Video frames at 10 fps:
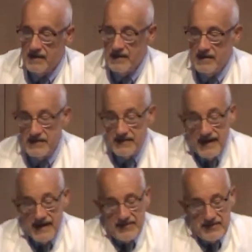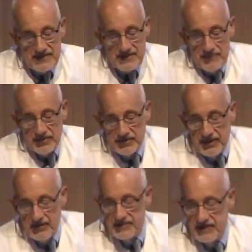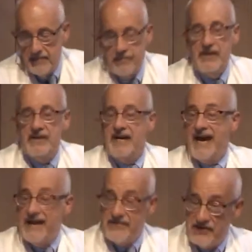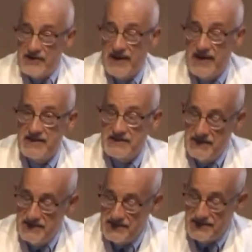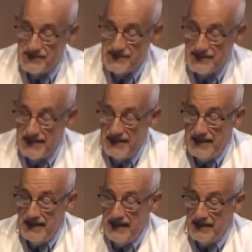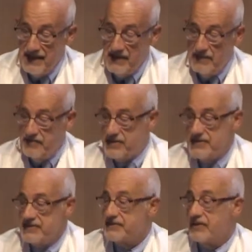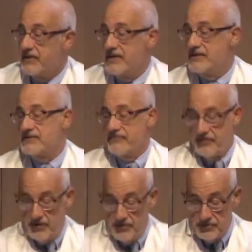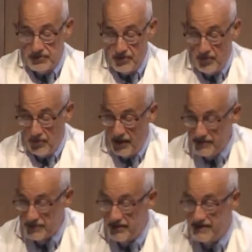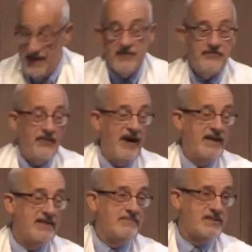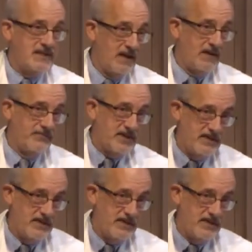Today, the symbol shows up in advertisements and on the business cards of those who want to identify themselves as